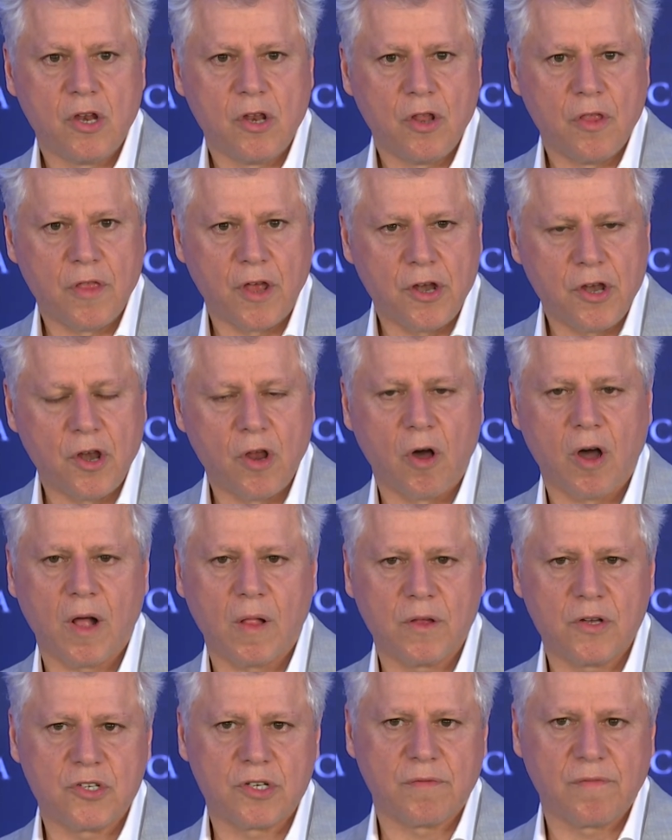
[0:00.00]
the
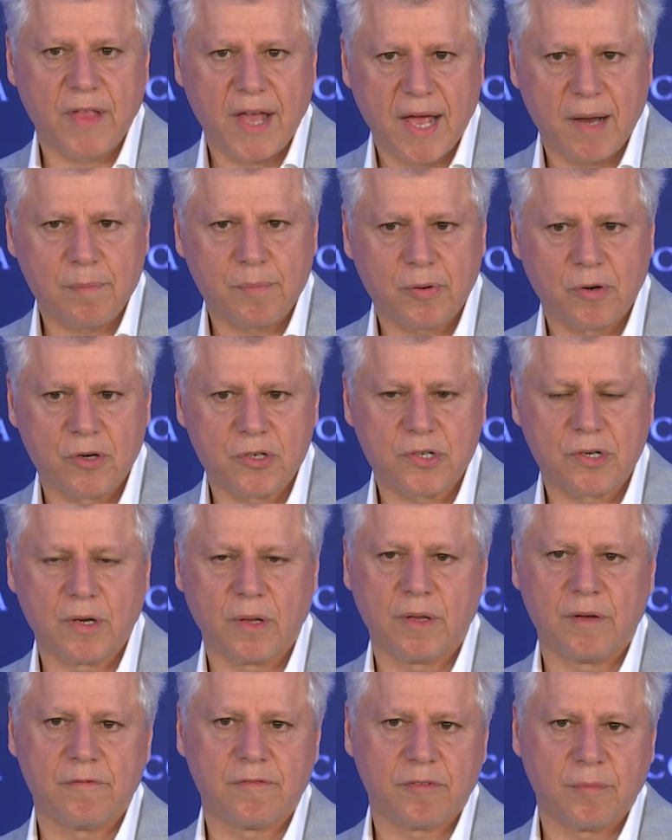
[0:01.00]
knowledge of that
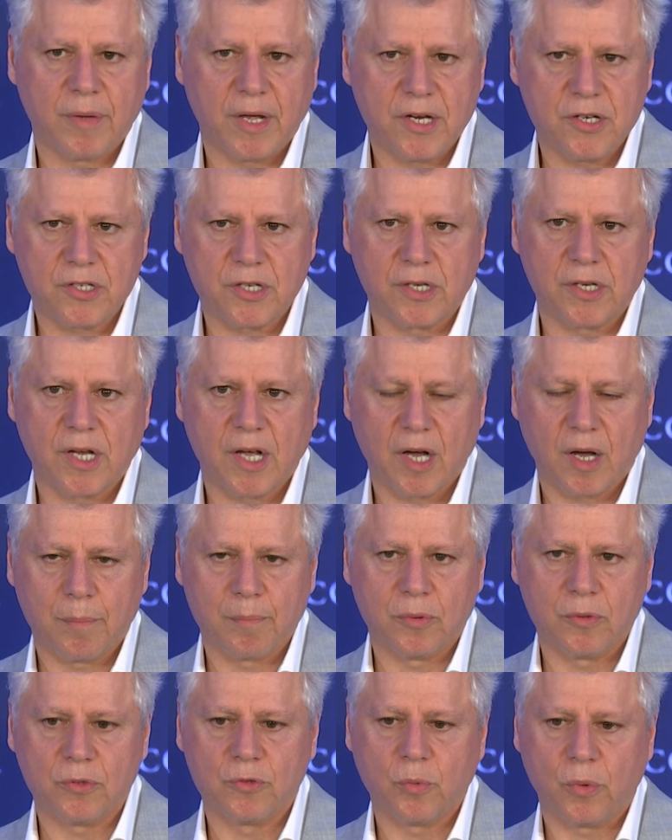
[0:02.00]
personal information
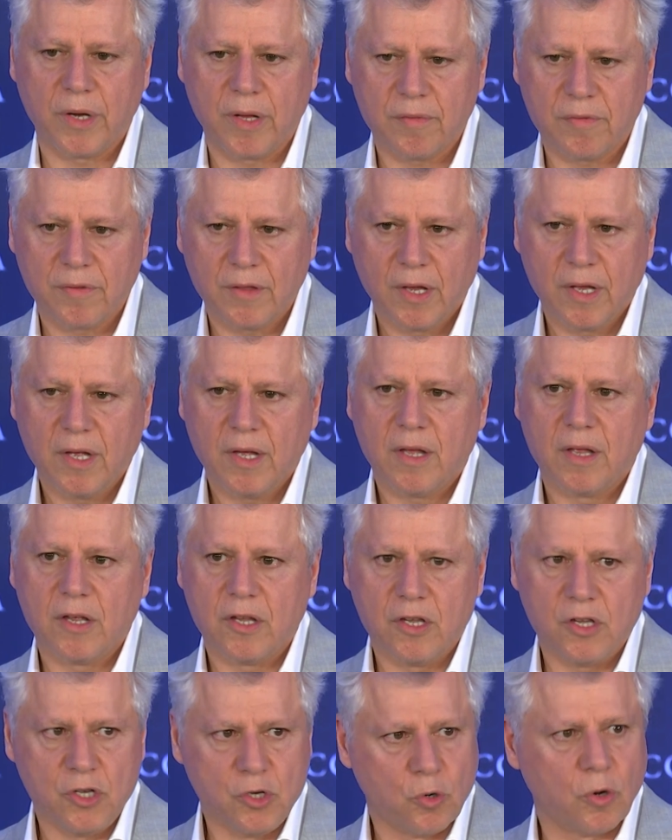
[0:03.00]
coupled with
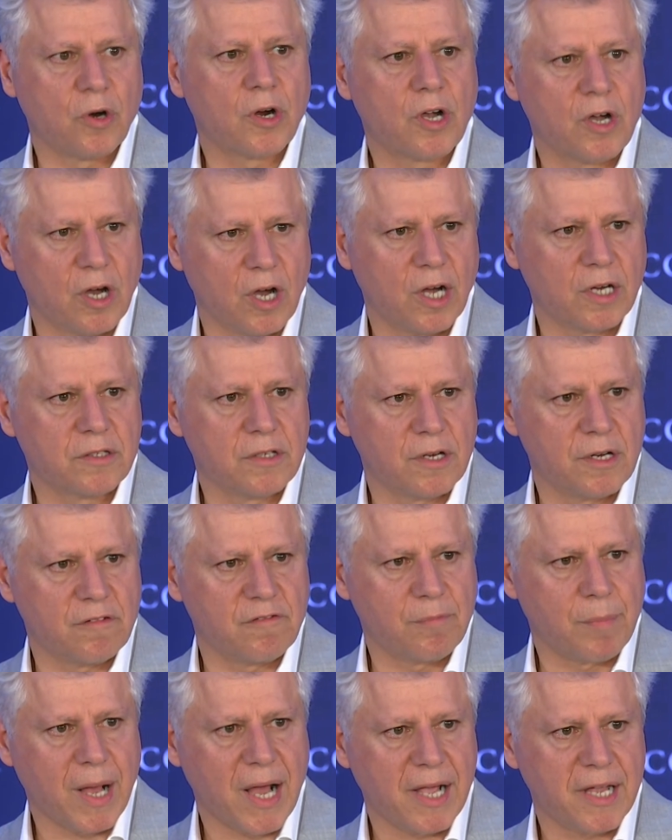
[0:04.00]
your
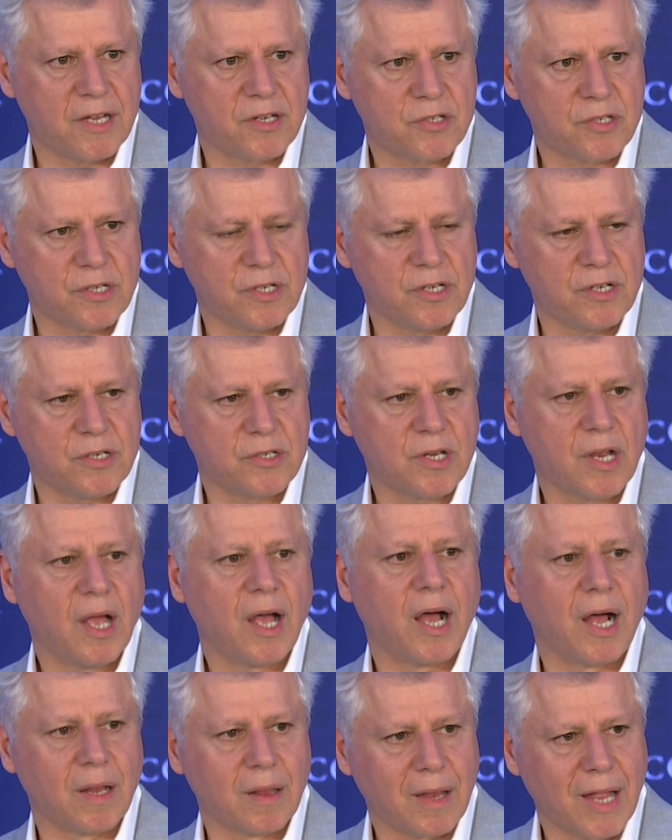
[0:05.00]
cognitive biases
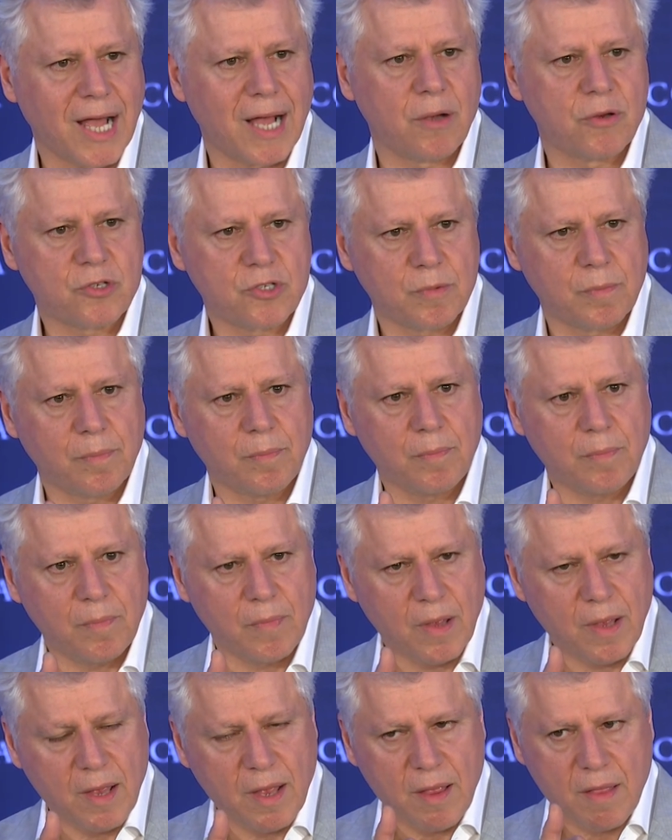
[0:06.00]
allows
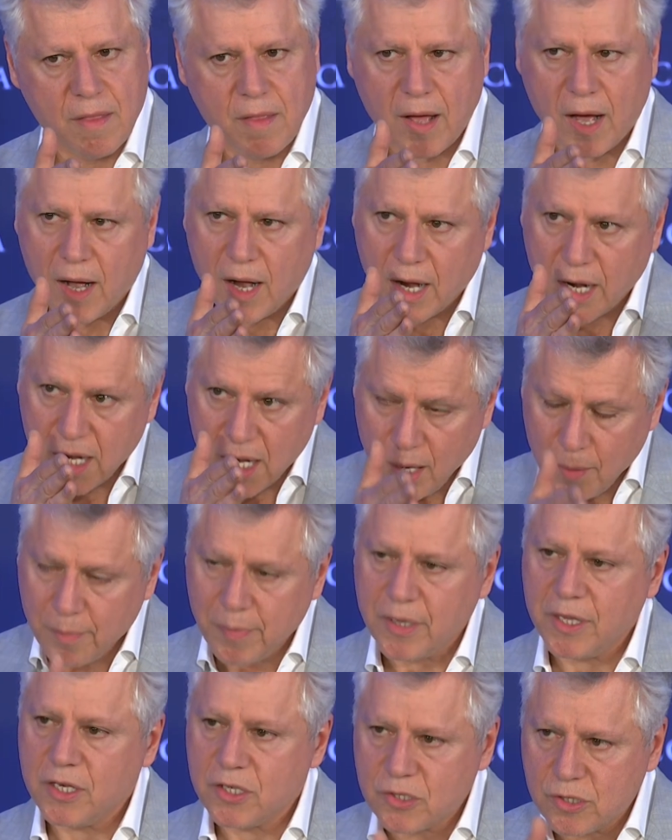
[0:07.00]

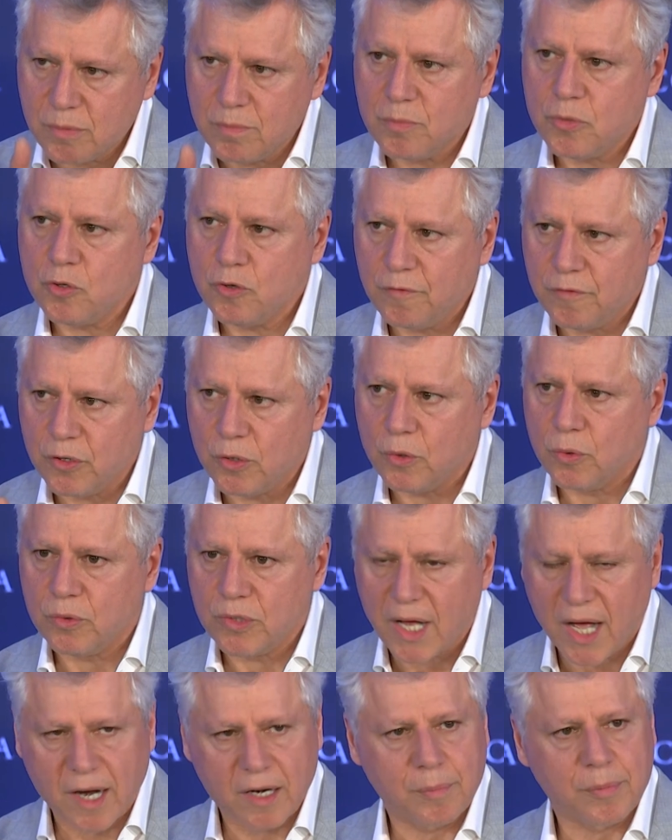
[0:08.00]
companies to move you
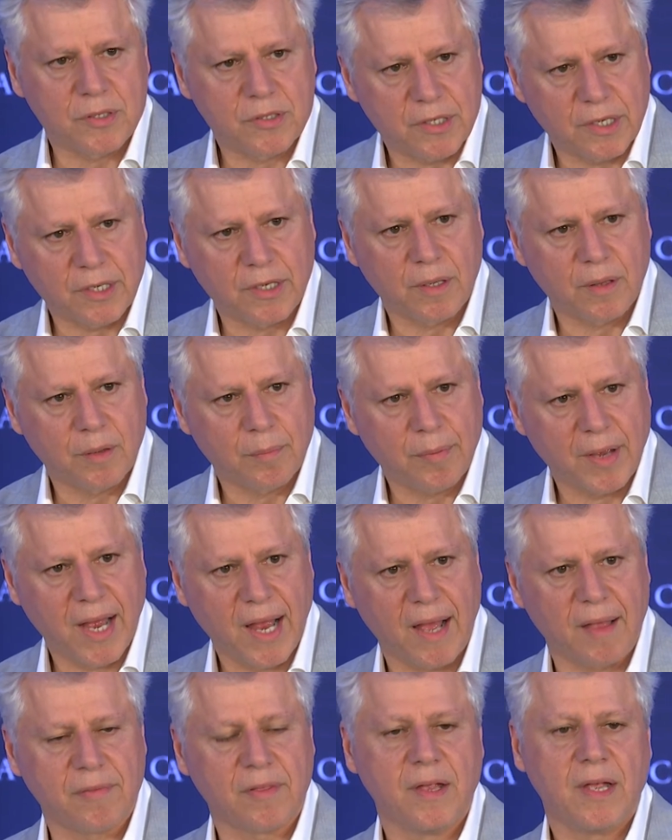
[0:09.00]
down a particular
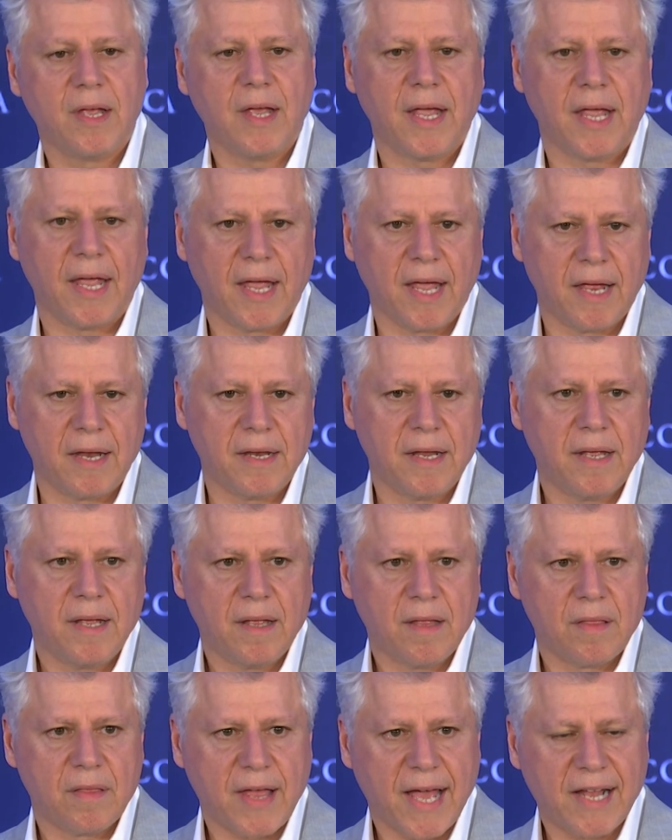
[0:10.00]
path. And
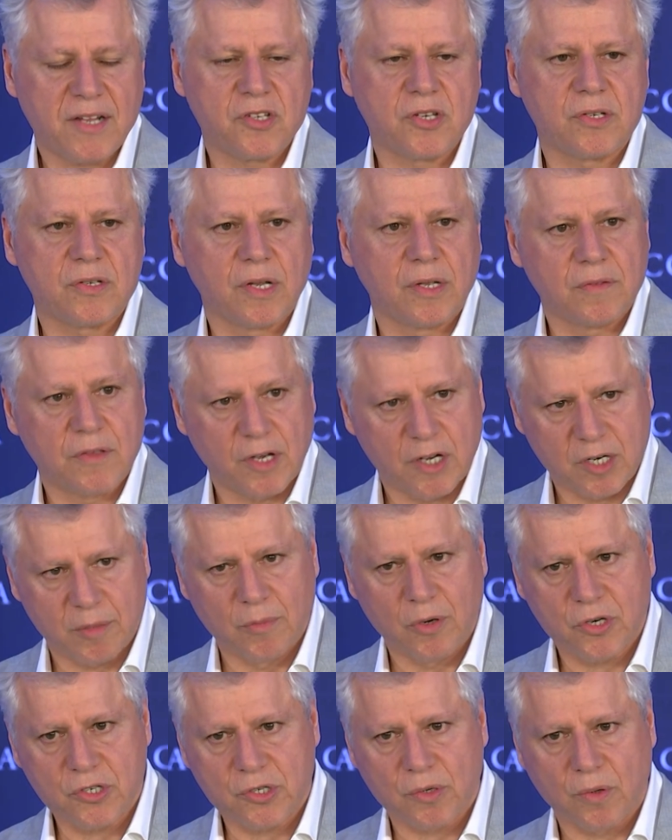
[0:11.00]
that's the
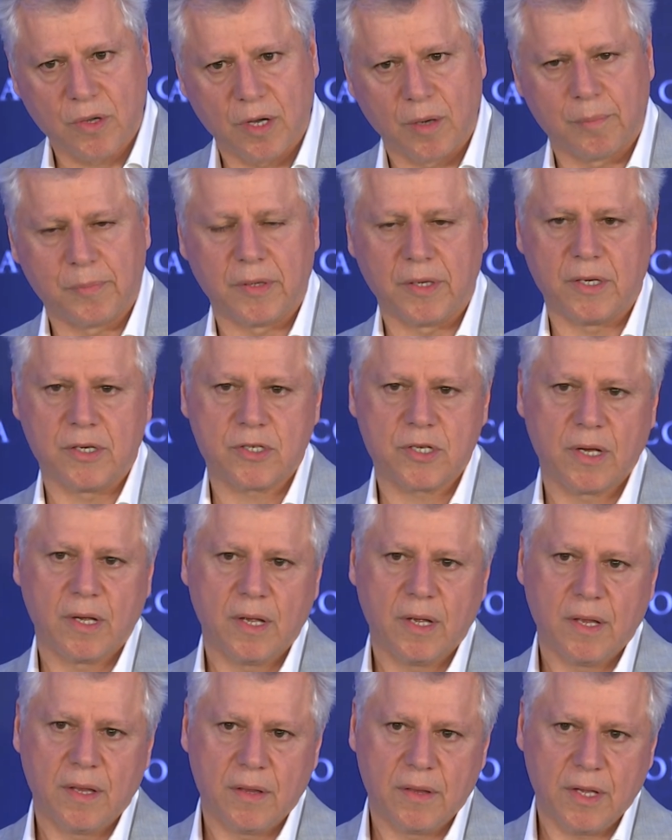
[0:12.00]
commercial companies.
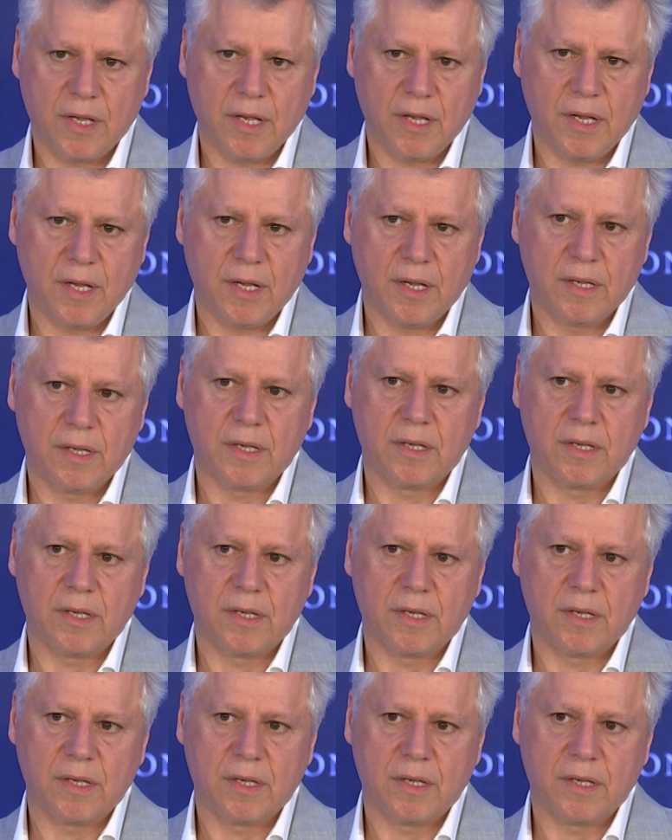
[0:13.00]
The